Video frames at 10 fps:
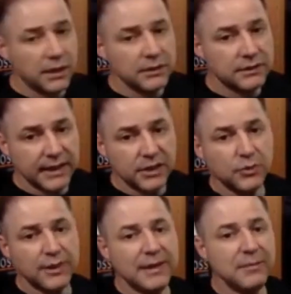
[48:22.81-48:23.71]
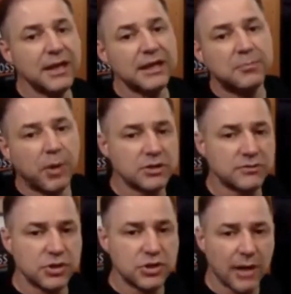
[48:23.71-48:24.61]
then you eliminate the parts of the
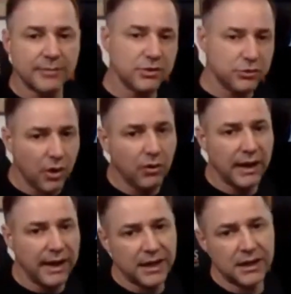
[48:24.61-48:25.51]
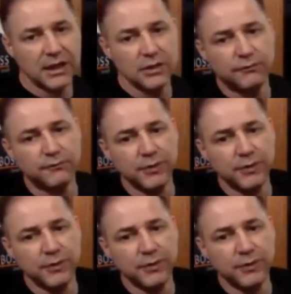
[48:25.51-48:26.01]
job that you don't like, and you